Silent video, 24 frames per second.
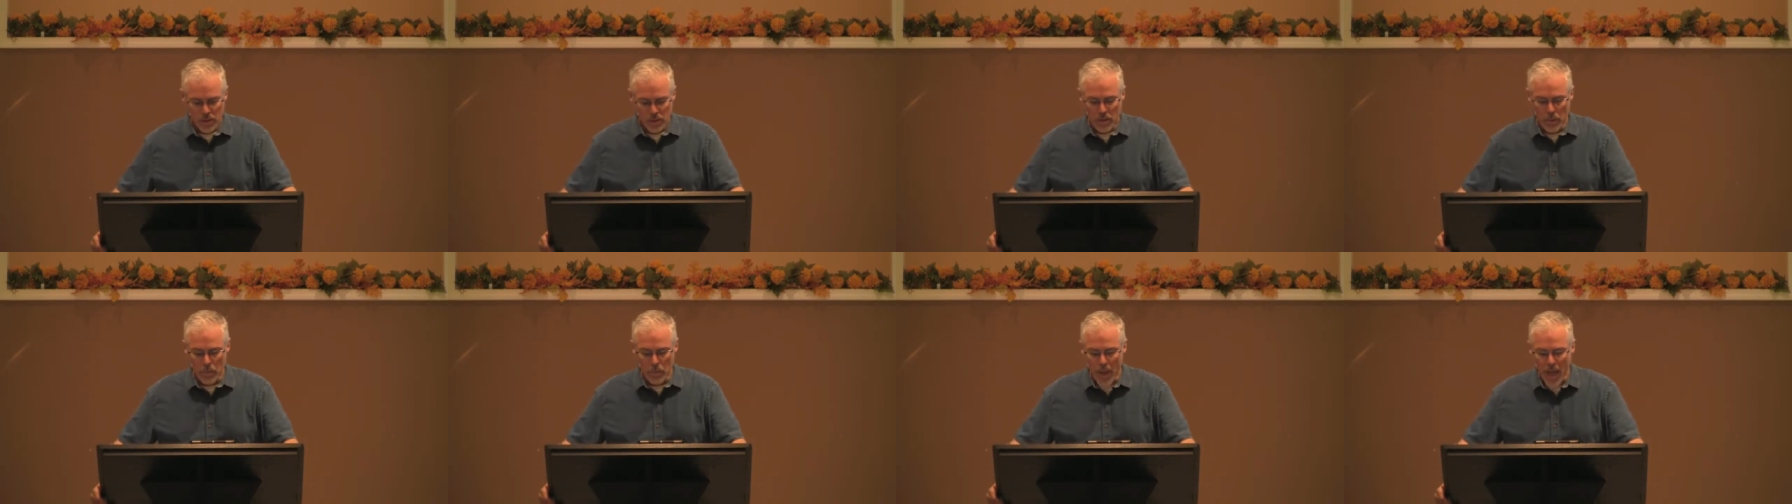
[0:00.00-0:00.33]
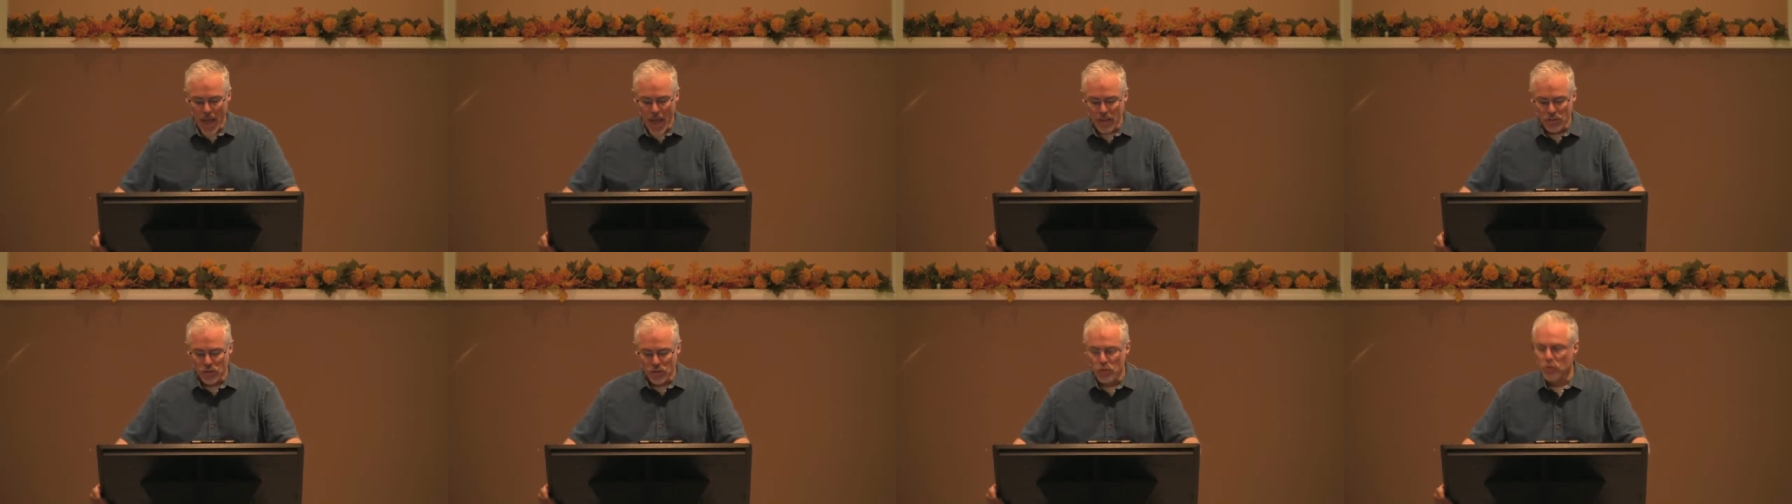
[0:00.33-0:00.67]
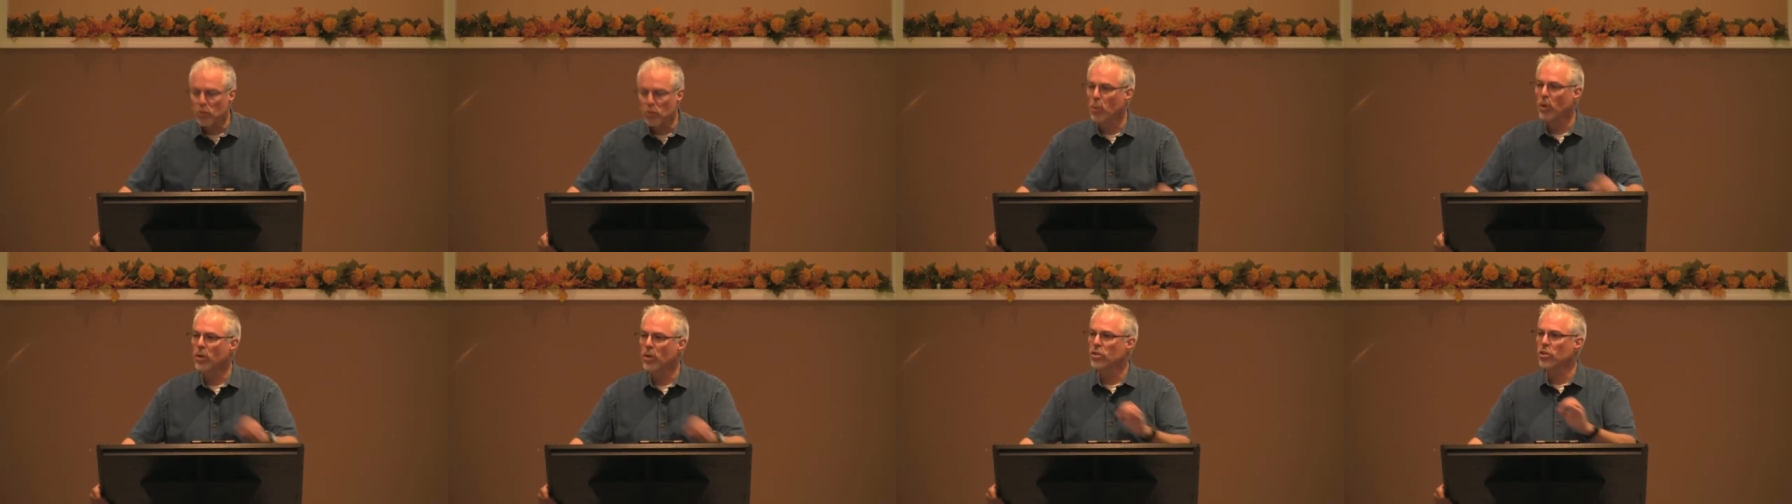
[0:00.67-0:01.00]
The past
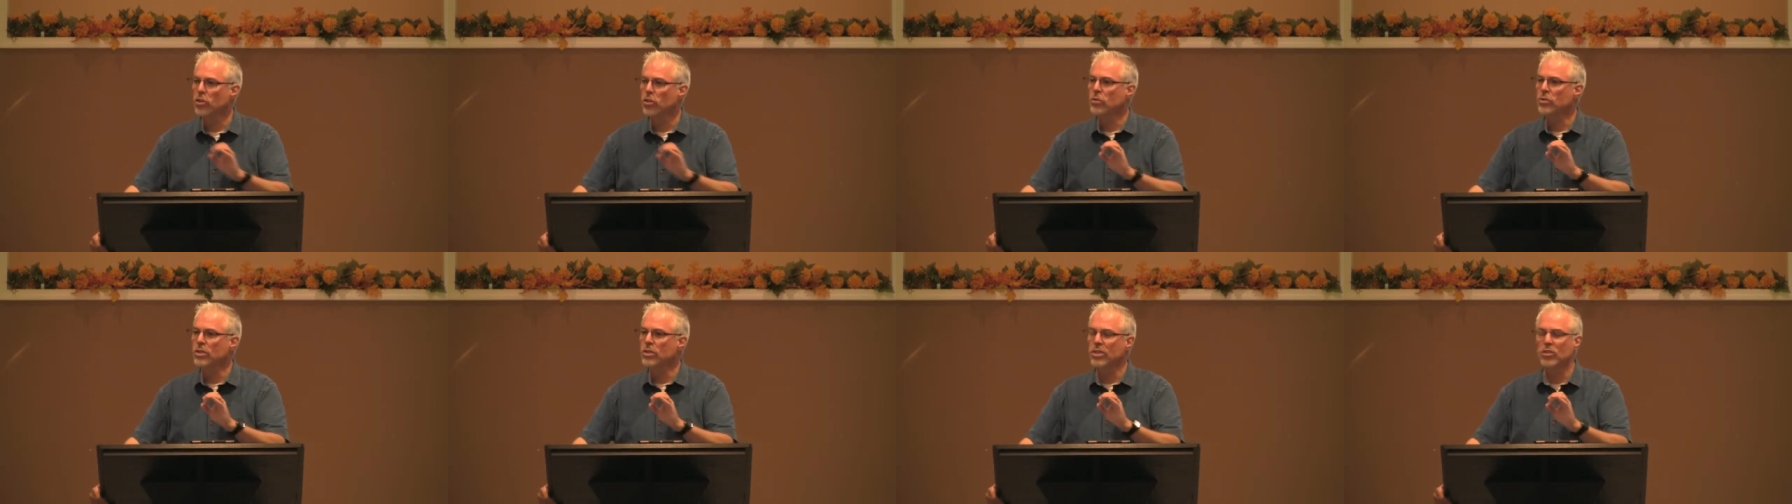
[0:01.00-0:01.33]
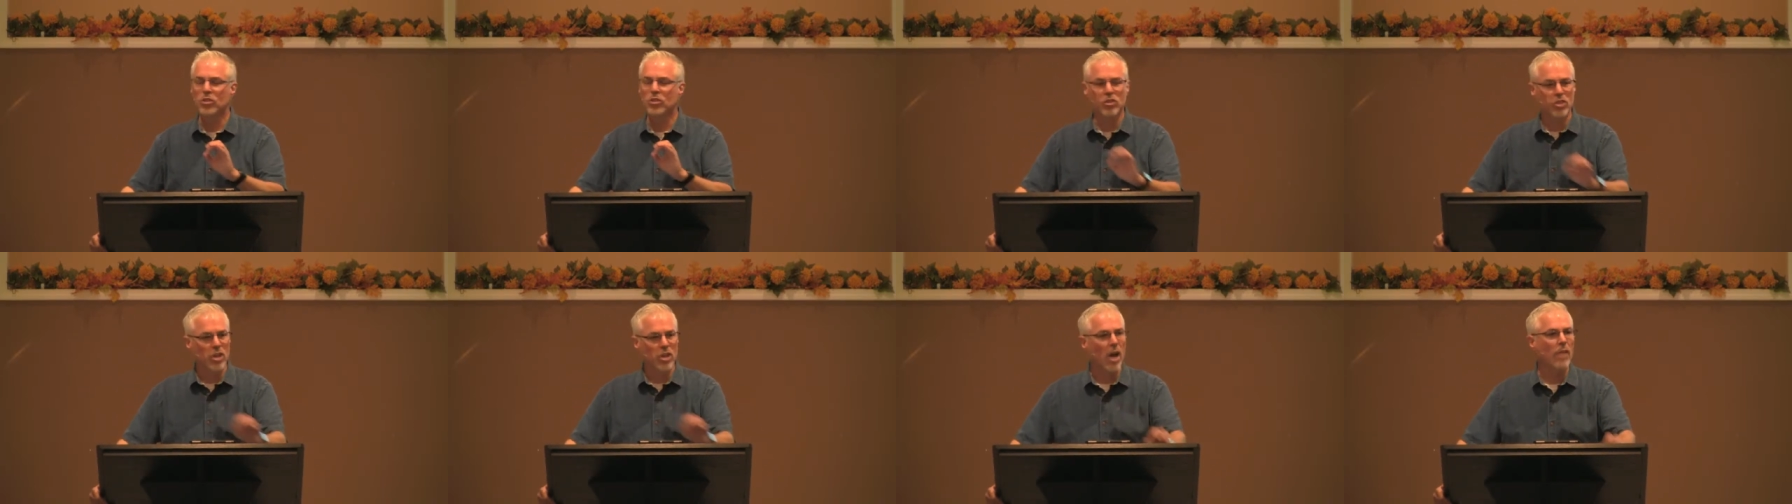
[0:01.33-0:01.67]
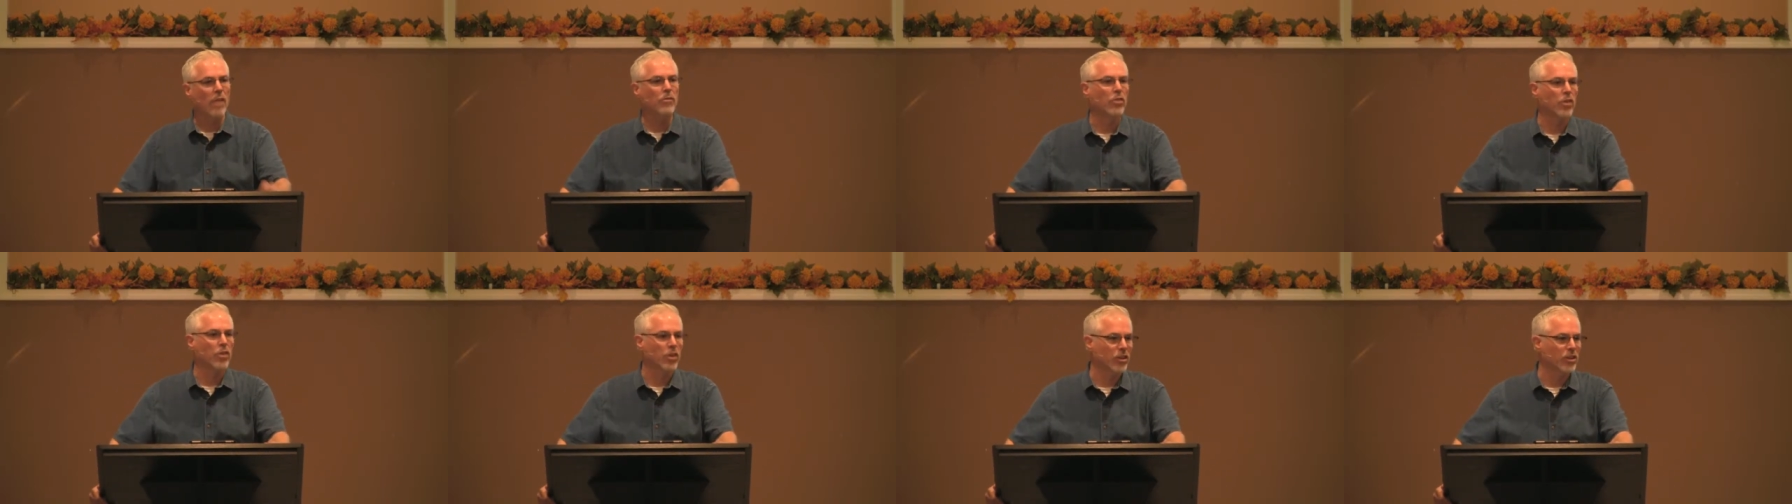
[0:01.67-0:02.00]
is where you
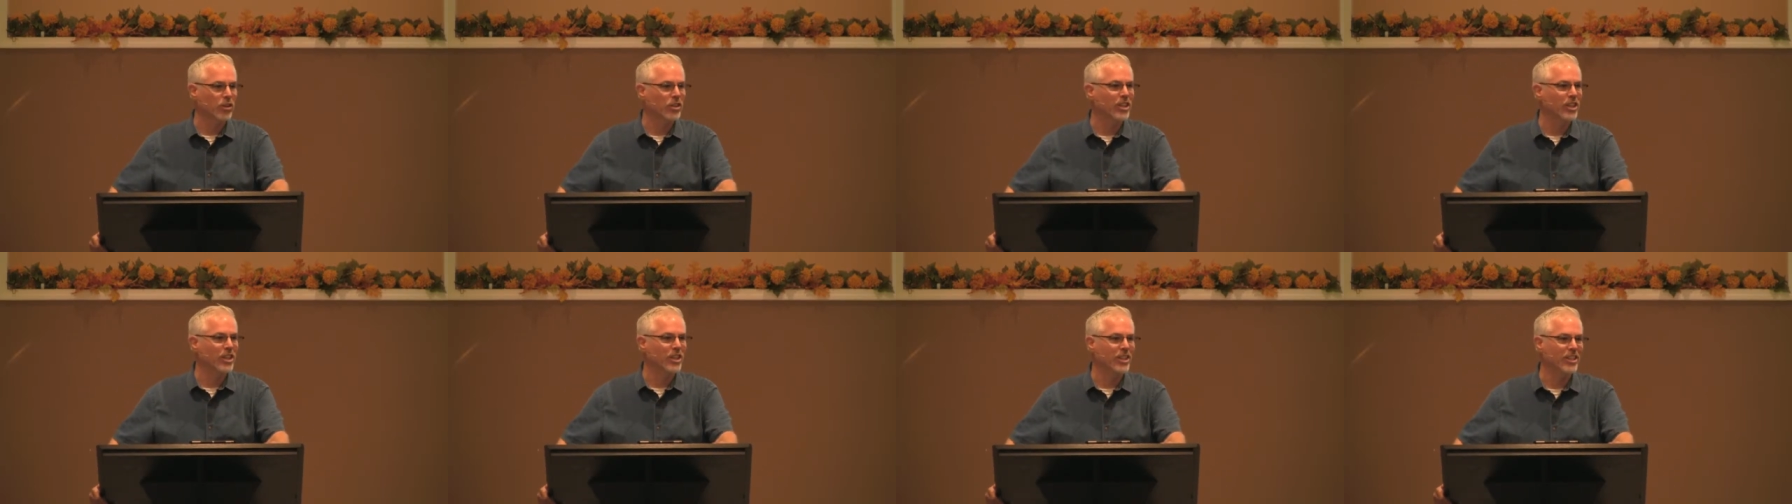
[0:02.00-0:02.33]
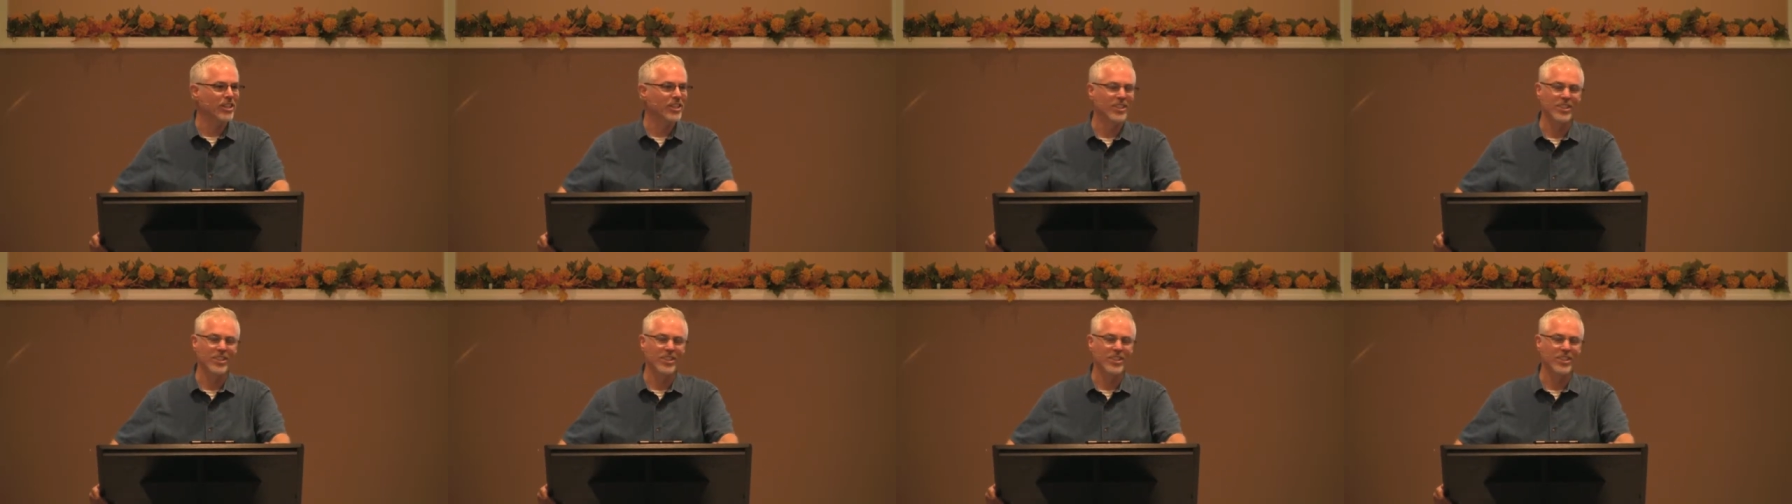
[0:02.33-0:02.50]
discovered